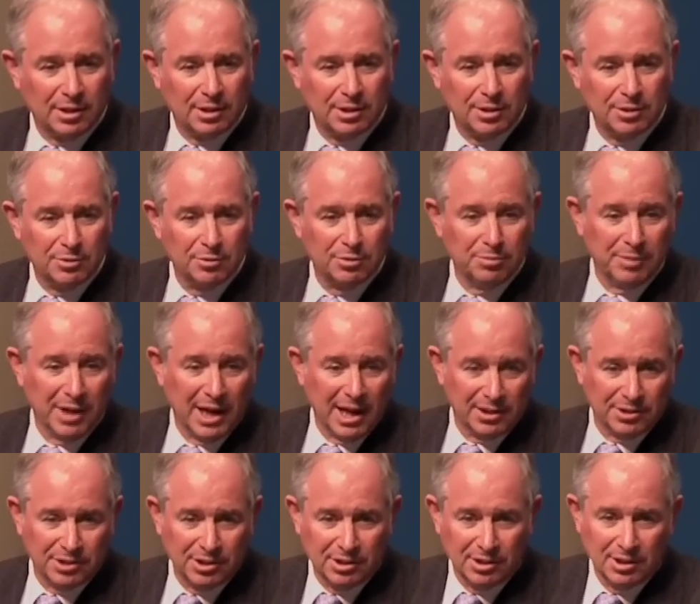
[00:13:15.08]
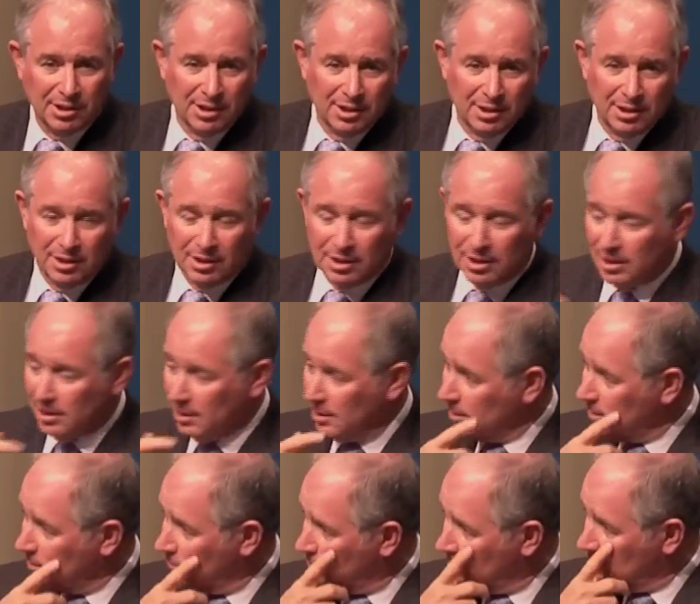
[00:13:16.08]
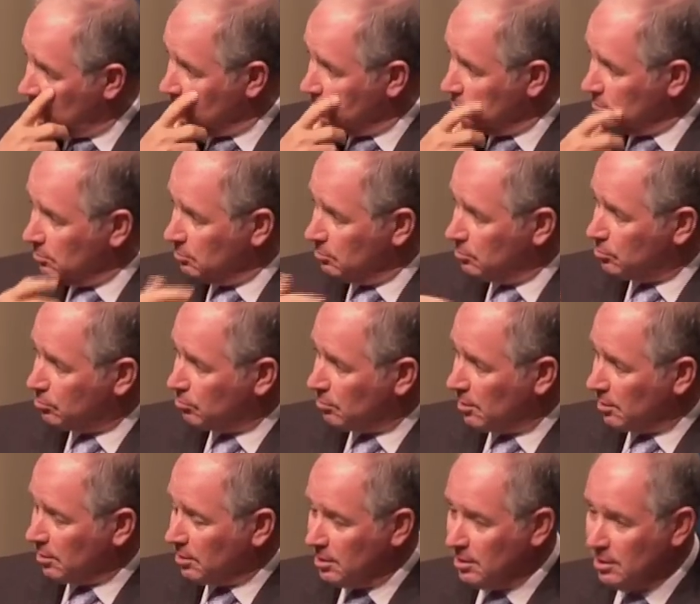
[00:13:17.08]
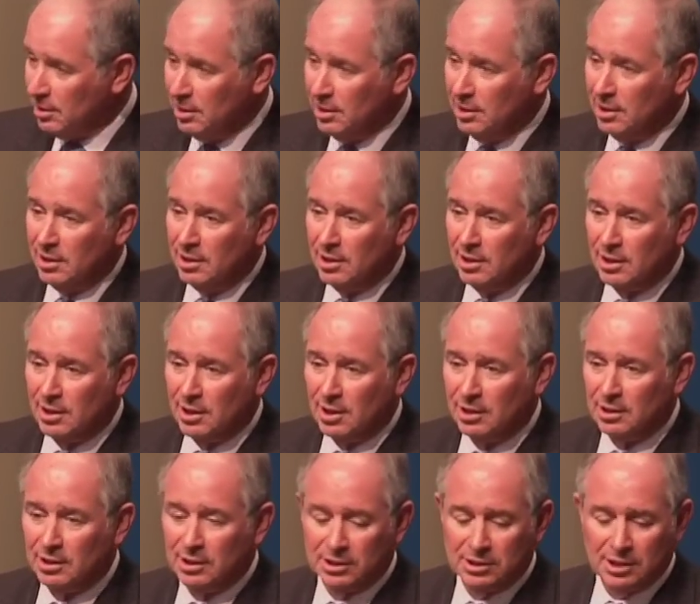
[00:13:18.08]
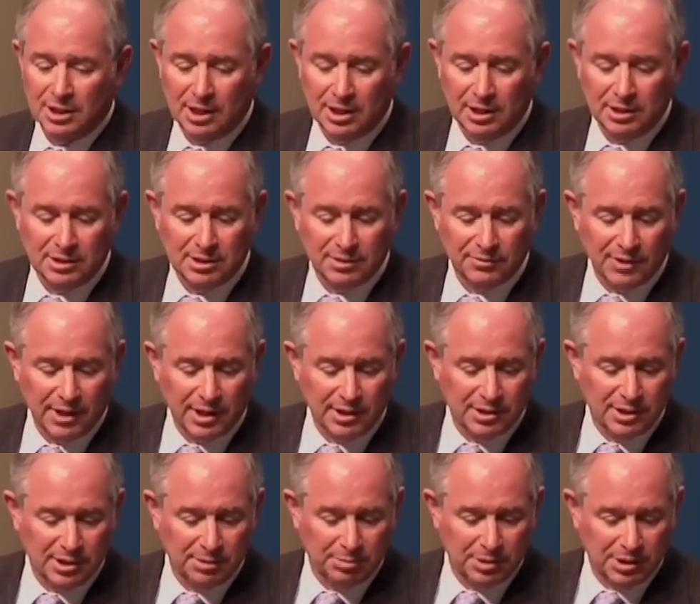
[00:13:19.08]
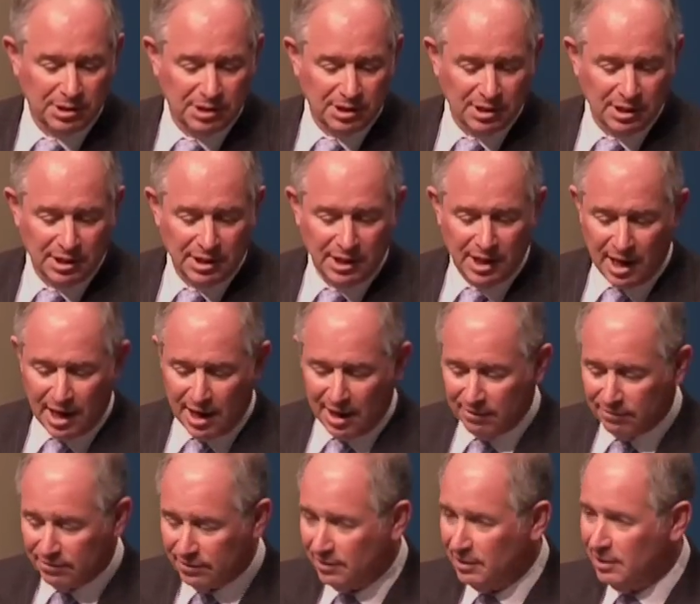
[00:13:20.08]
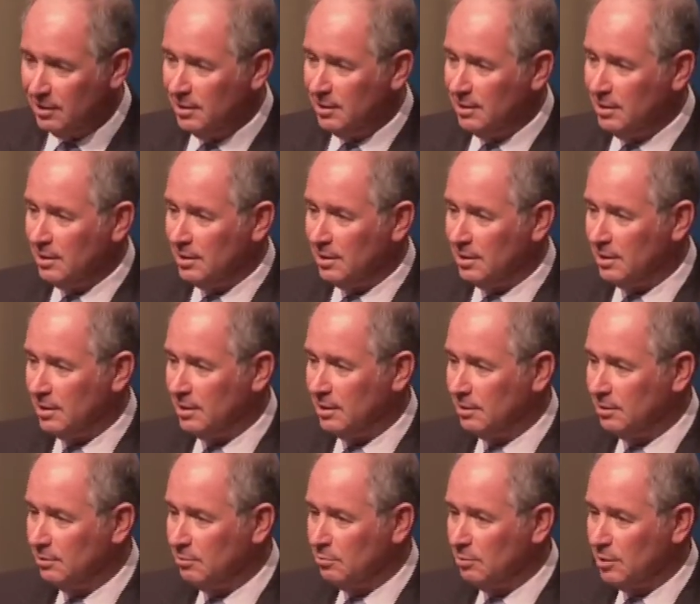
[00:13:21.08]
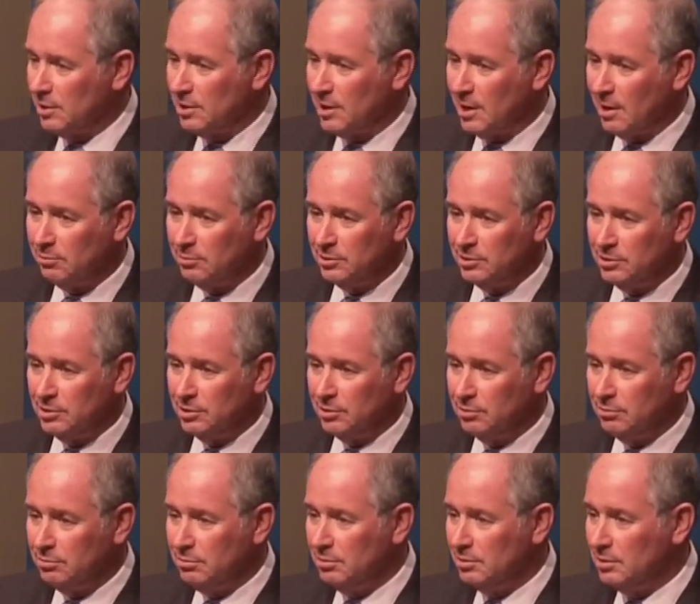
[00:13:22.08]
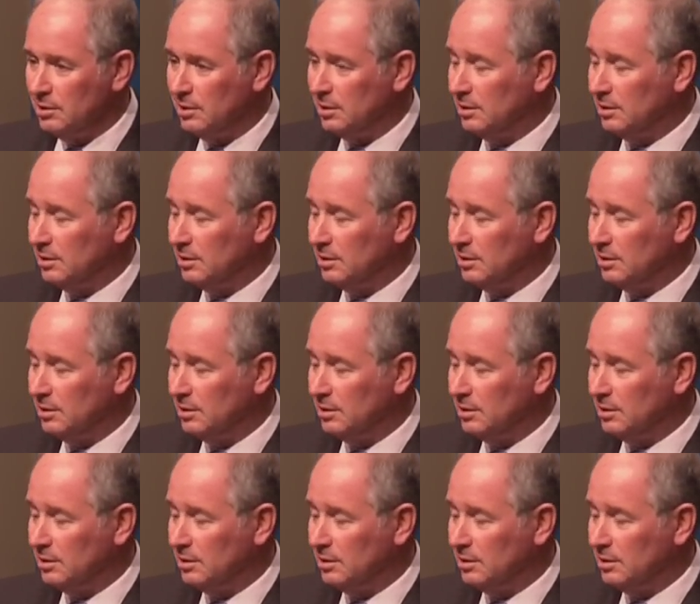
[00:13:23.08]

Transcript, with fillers: can you imagine if you shrunk uh, the size of ICBC in half, uh, what that would do,